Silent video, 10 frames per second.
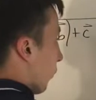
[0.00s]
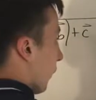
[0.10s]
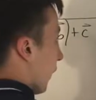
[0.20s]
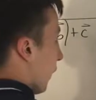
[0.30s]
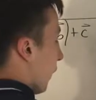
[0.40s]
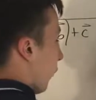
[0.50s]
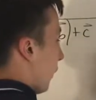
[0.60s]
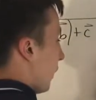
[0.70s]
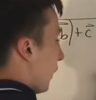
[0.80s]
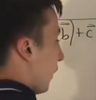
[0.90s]
we if
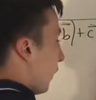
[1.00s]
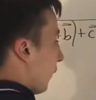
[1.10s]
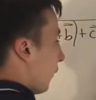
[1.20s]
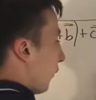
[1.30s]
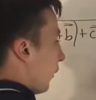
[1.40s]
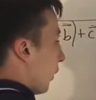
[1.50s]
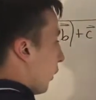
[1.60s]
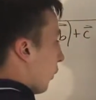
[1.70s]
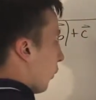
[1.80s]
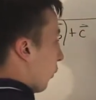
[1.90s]
we did
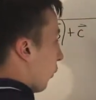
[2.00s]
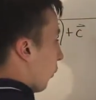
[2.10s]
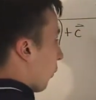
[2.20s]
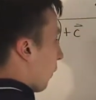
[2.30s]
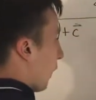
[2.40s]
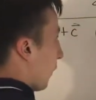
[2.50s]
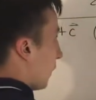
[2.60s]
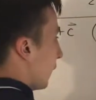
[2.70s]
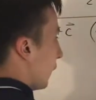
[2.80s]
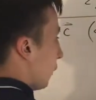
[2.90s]
1
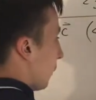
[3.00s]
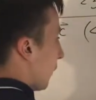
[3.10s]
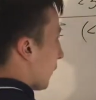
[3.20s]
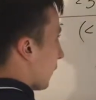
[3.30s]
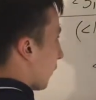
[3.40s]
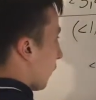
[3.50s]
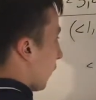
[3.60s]
comma 2 plus